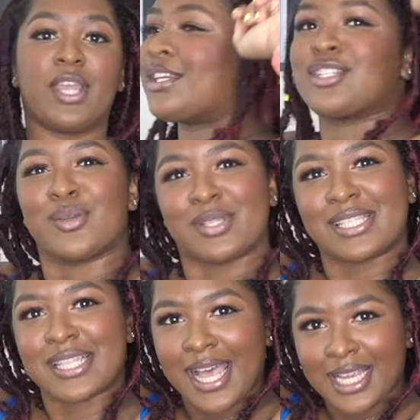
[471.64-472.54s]
There's no
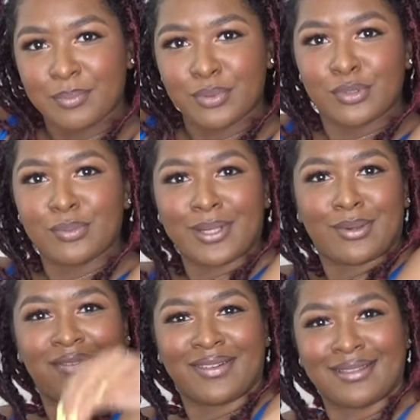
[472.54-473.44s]
side boob, I don't
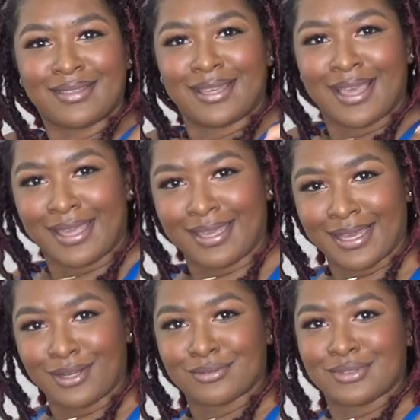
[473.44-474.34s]
have anything hanging
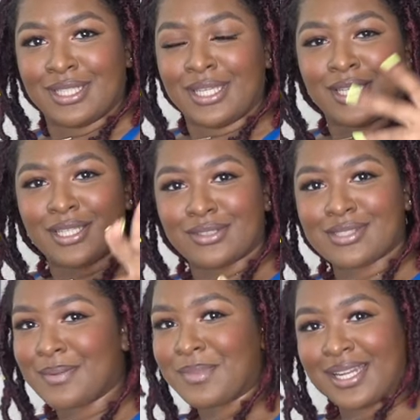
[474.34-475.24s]
out. You know,
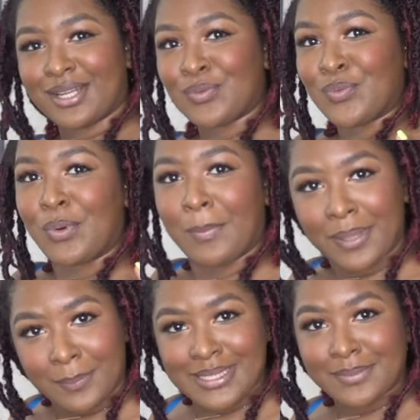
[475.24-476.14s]
something I don't want
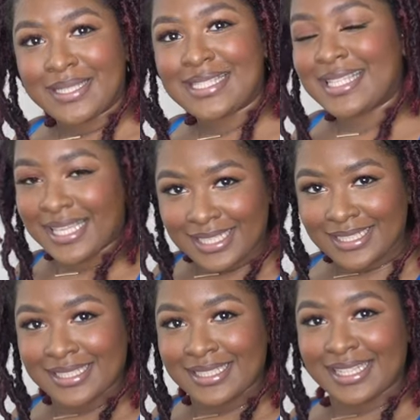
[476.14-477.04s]
people to be
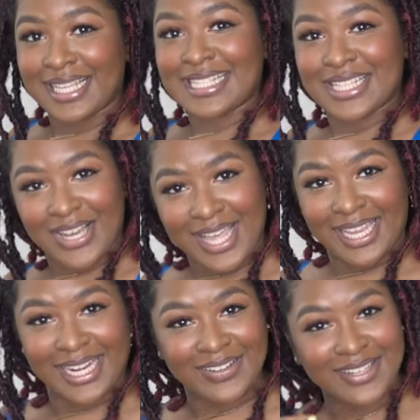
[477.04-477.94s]
seeing is not
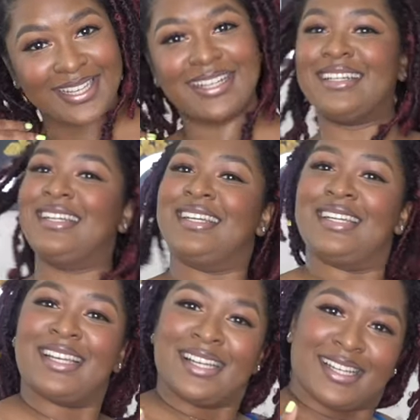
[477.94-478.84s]
hanging out there,
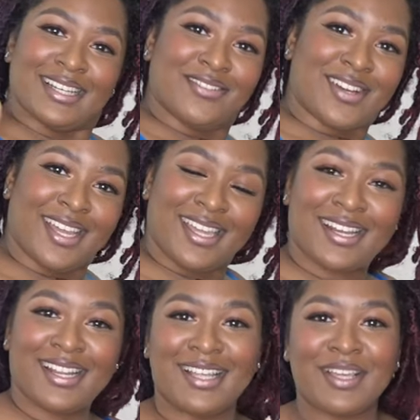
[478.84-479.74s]

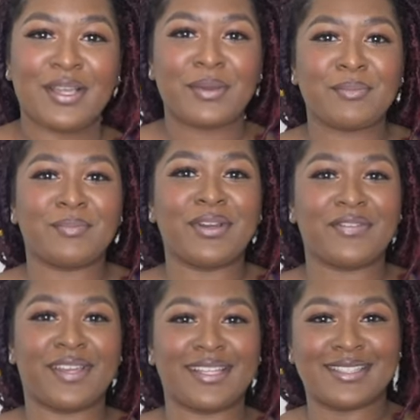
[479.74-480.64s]
right?
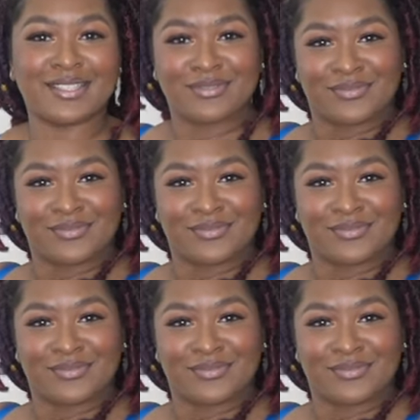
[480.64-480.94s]
Perfect.